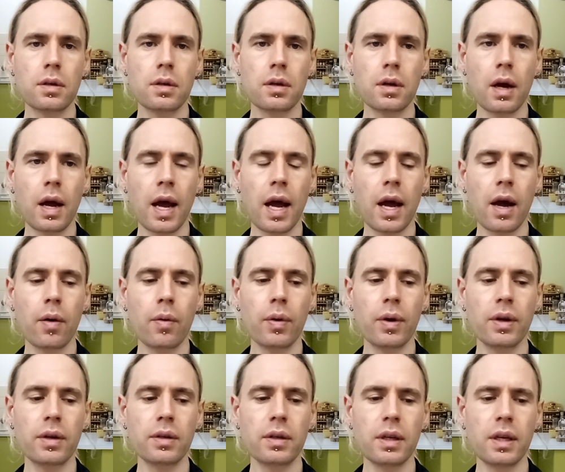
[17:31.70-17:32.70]
how
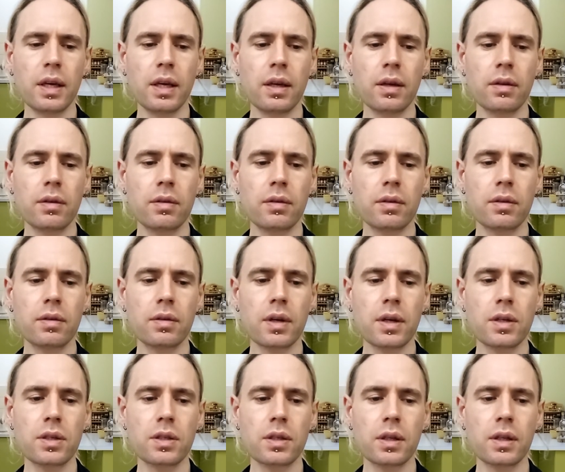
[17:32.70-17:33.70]
it is
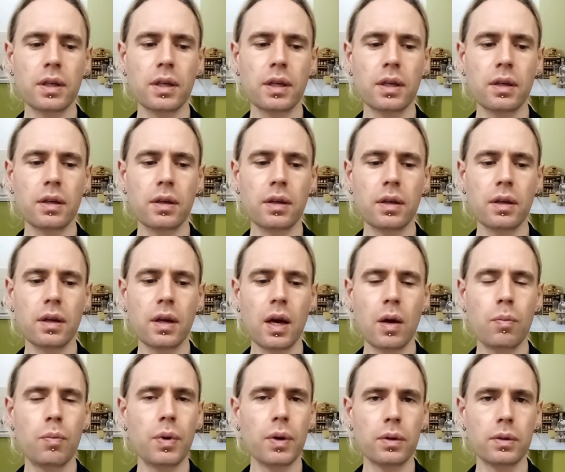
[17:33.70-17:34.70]
essentially a
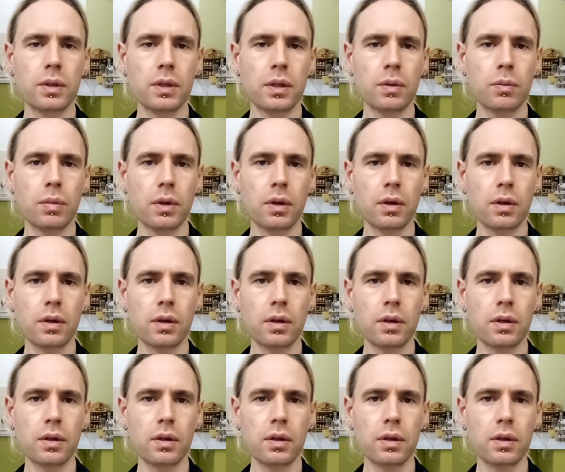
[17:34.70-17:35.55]
building block